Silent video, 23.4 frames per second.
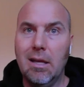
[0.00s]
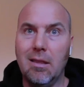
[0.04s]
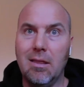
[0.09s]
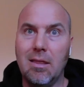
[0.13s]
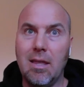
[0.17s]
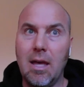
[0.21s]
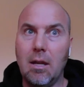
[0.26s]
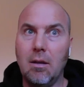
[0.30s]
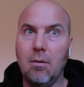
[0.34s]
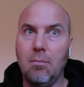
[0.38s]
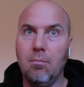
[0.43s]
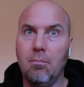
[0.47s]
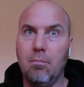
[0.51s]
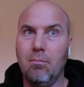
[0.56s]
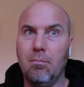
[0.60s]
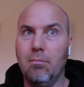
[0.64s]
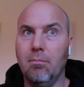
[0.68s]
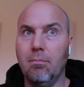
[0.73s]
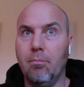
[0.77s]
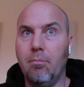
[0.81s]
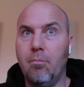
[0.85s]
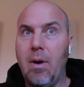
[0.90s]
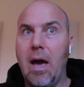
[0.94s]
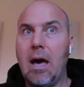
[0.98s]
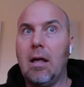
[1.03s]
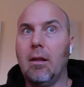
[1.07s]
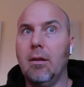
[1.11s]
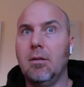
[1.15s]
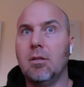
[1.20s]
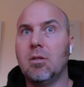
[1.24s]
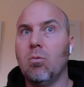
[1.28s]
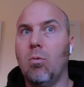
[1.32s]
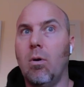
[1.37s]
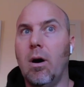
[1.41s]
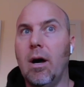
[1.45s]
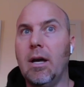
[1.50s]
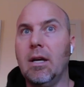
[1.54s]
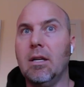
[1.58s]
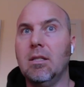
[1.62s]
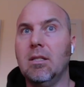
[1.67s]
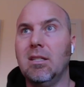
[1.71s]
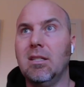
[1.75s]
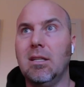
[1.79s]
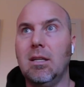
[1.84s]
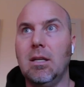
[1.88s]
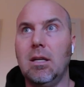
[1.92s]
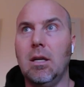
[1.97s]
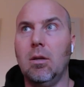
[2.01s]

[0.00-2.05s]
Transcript: then balance wise,